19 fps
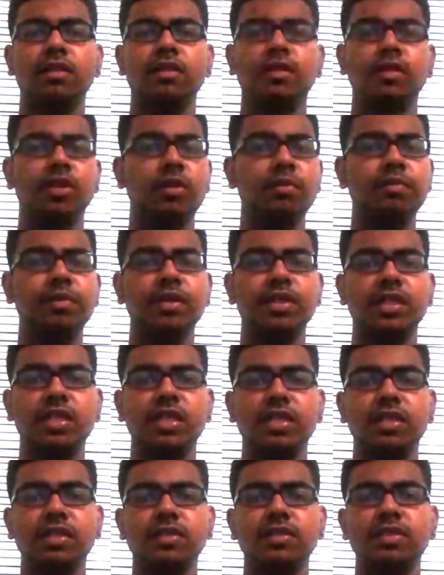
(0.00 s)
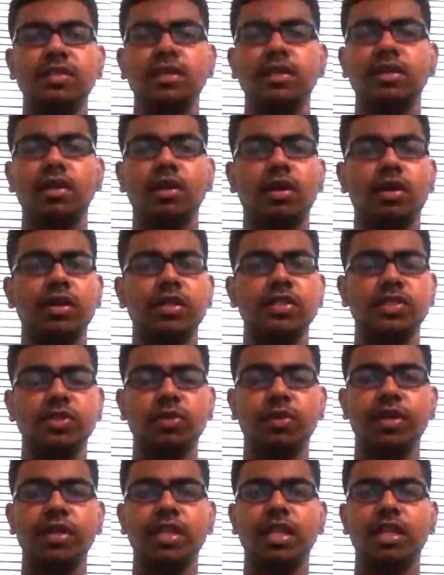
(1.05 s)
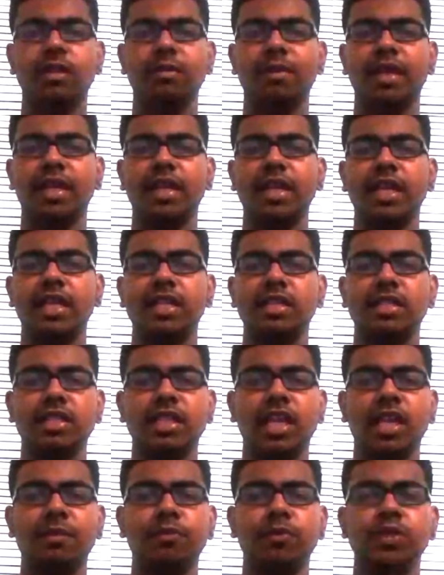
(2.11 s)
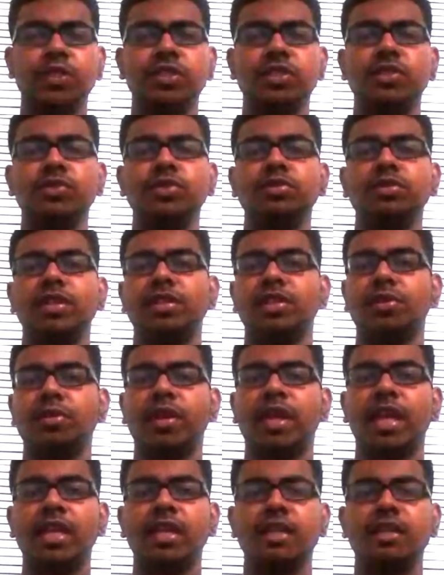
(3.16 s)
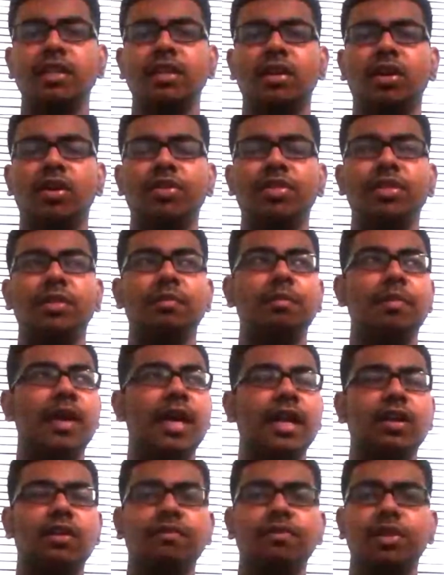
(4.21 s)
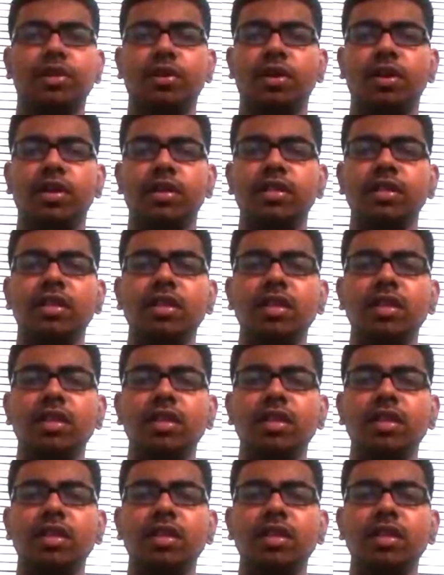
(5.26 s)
The number keys are stored in a magnetic tape which is usually located on the back of the card.